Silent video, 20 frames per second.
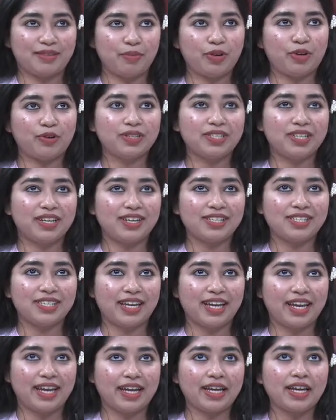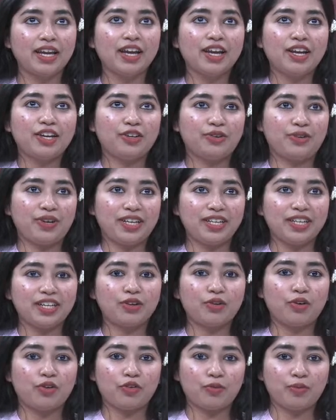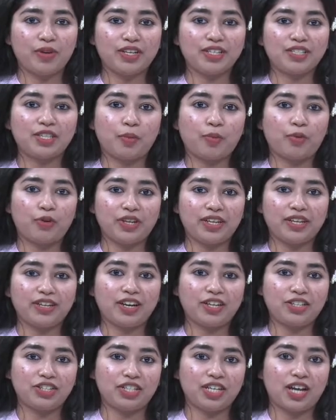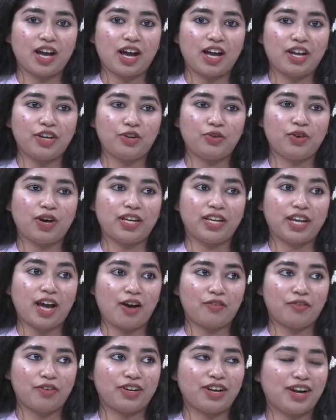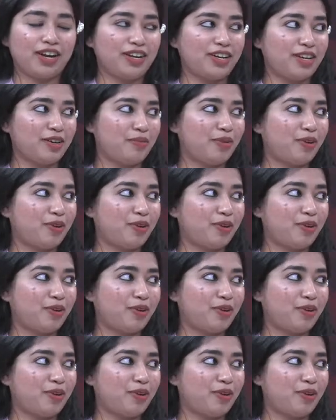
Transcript: they are saying your India government is supporting Russia and you are in our country.